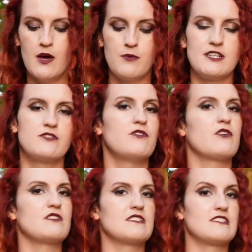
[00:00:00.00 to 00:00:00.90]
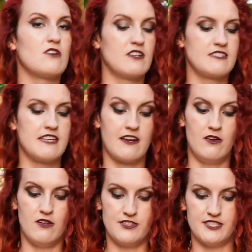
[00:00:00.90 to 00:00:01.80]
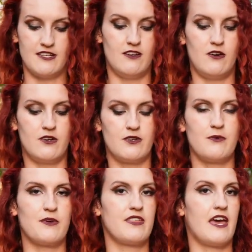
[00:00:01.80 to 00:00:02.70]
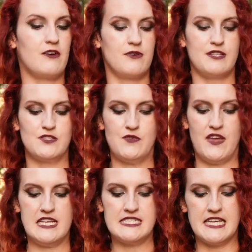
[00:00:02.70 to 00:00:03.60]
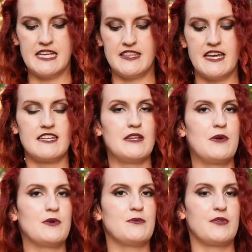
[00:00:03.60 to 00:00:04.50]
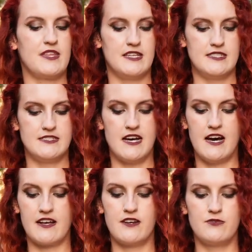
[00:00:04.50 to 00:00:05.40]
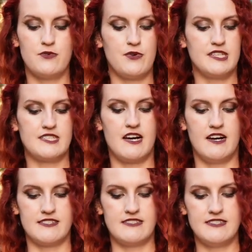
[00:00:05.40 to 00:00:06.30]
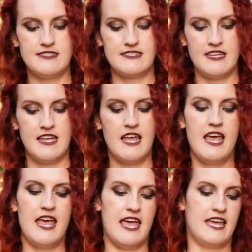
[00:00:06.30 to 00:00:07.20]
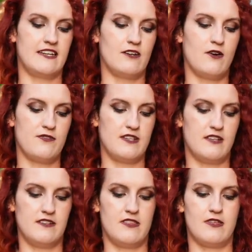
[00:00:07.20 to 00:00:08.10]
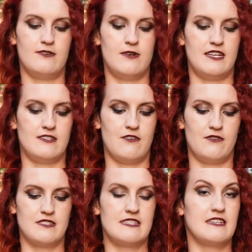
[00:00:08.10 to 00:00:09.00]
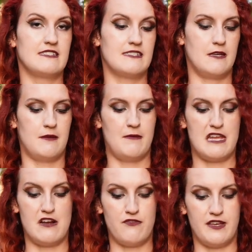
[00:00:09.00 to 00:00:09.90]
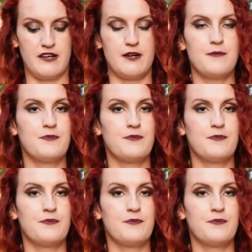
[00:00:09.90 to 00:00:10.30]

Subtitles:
which focuses on a psychological horror with heroines facing the unknown within dark, ruined castles, and are often under the threat of a sinister male figure.